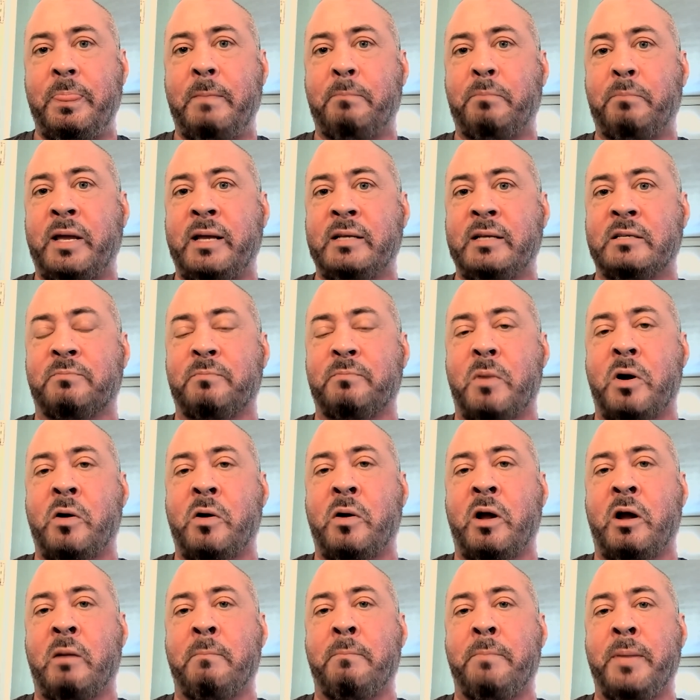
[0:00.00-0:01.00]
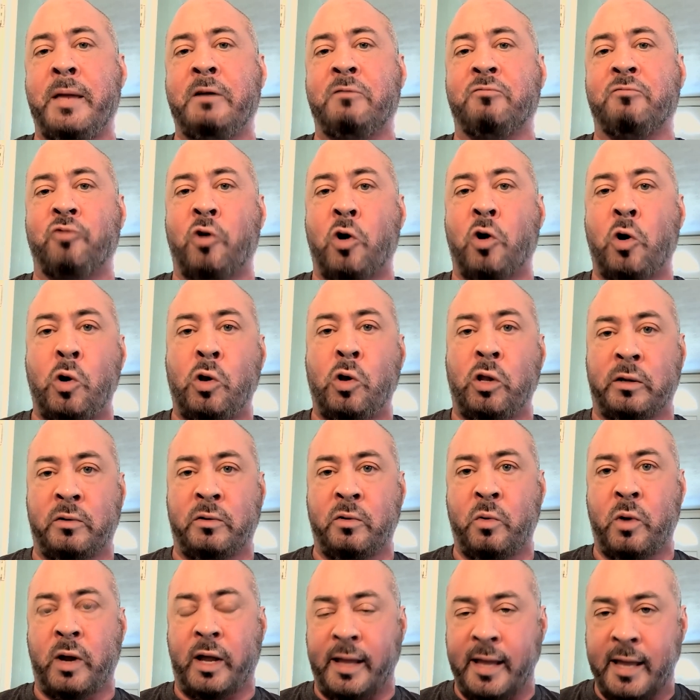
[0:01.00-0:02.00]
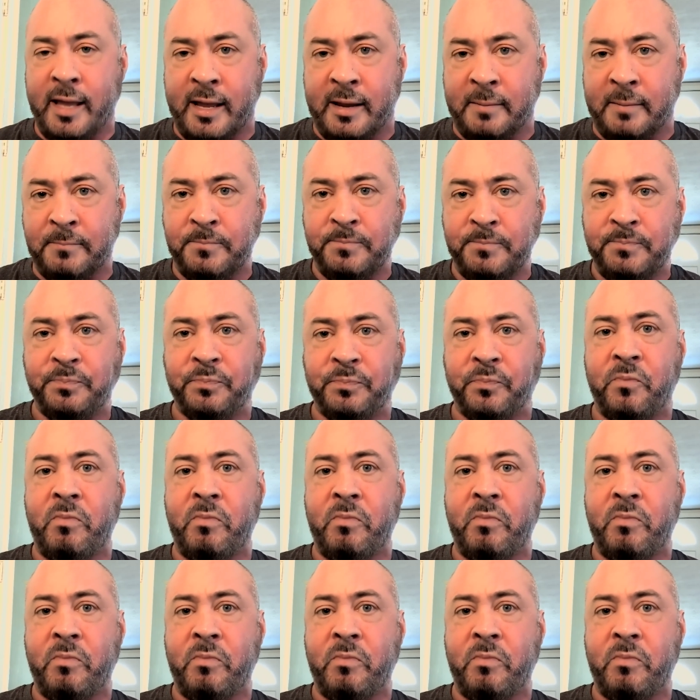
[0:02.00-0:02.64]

plays a, a big role in who I am